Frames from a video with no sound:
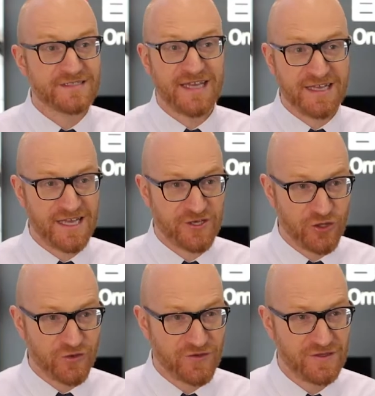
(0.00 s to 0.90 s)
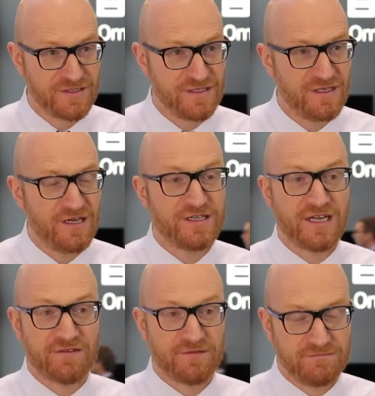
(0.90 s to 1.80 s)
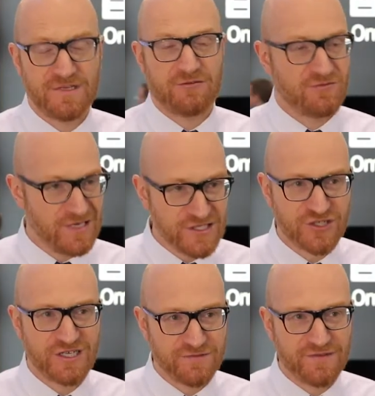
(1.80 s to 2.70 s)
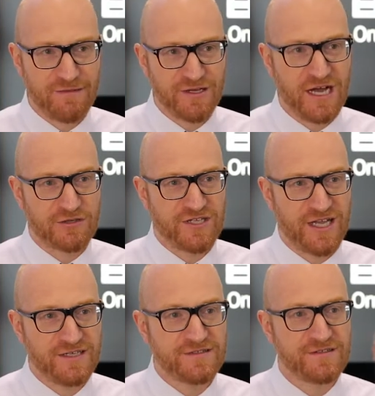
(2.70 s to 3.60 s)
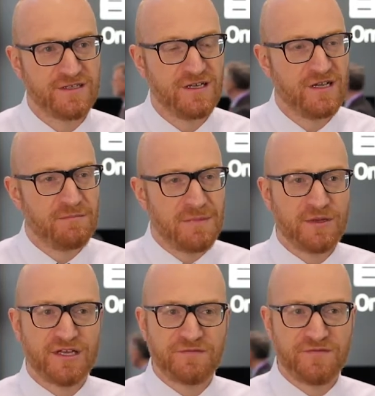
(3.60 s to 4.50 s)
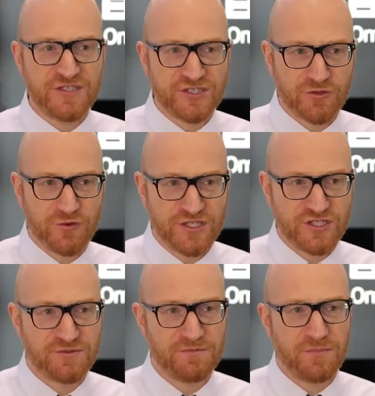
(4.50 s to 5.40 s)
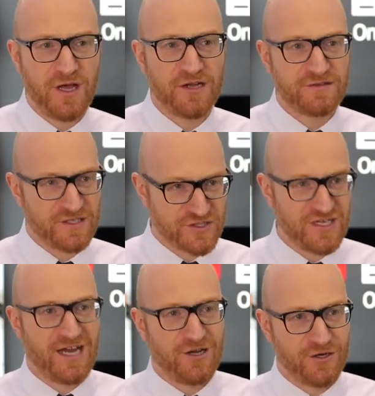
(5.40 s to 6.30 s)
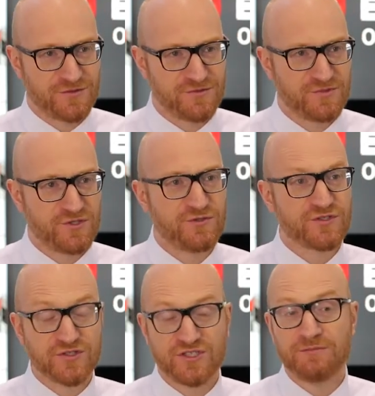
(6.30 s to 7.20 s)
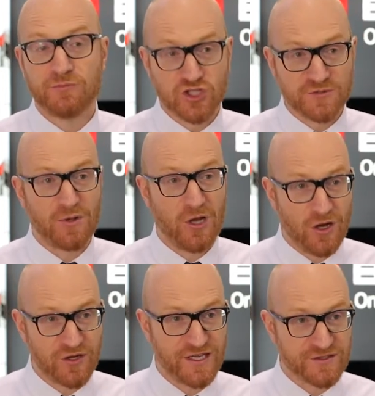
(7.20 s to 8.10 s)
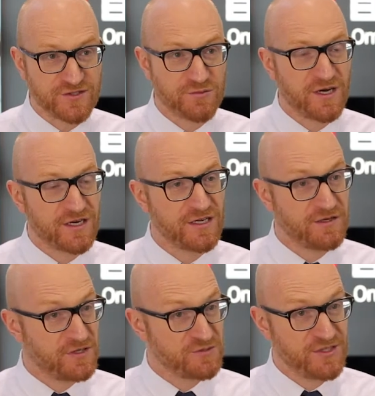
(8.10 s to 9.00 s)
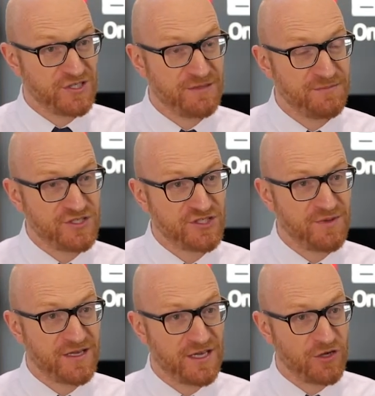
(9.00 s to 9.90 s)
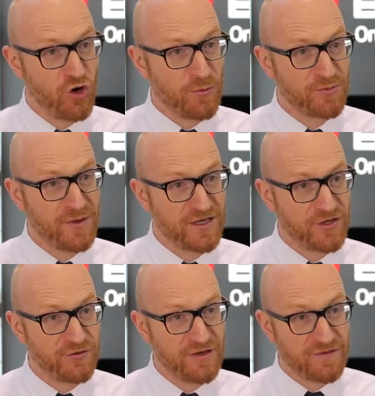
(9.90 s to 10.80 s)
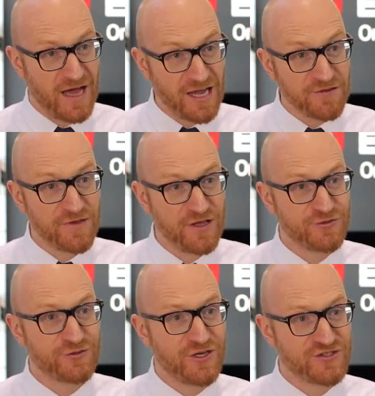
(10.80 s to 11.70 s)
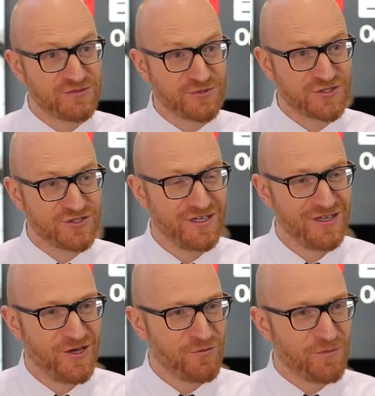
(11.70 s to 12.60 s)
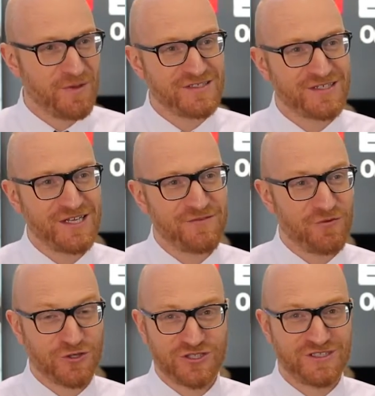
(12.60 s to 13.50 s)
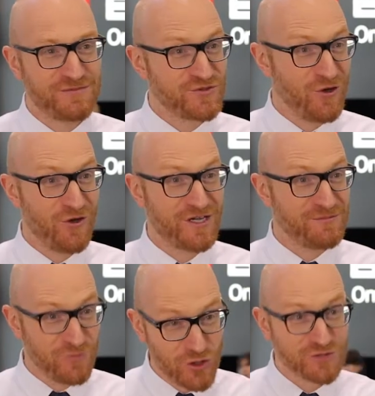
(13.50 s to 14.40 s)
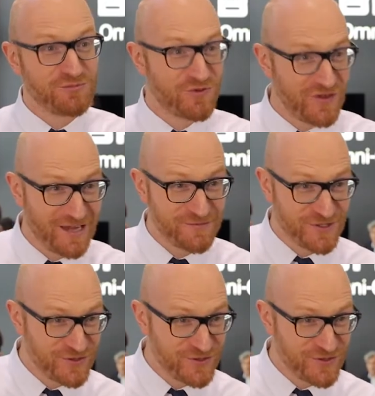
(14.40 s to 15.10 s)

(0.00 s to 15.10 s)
a decade old. They are literally very outdated. Maybe they're feature rich, but they're siloed. So you also see multiple logins where, especially in business banking and corporate banking, you have high value customers. We're basically forcing them to log in multiple times